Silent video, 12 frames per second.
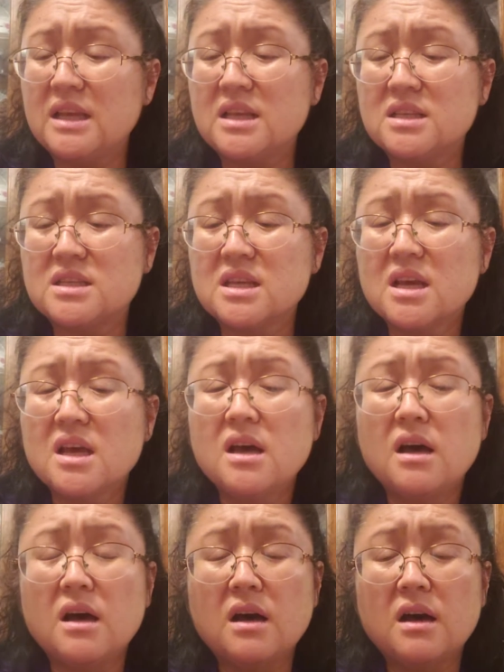is
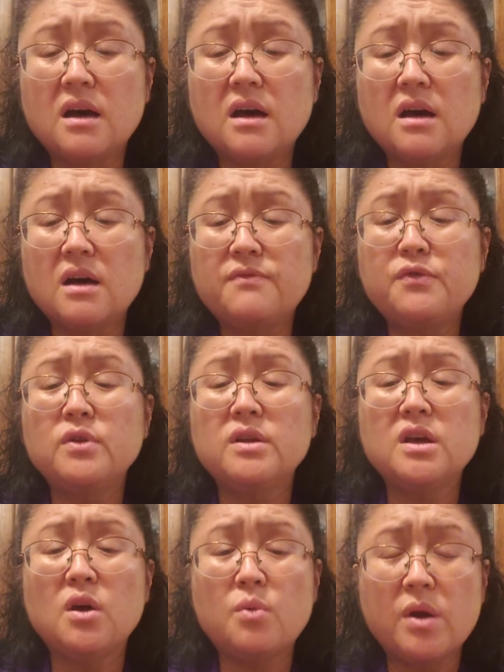
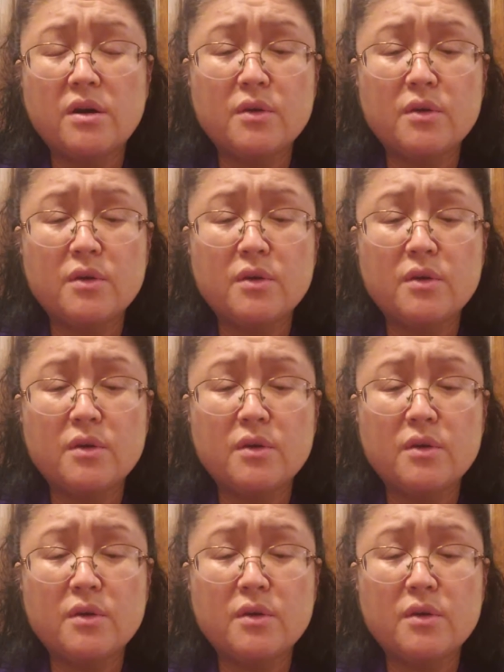fully aware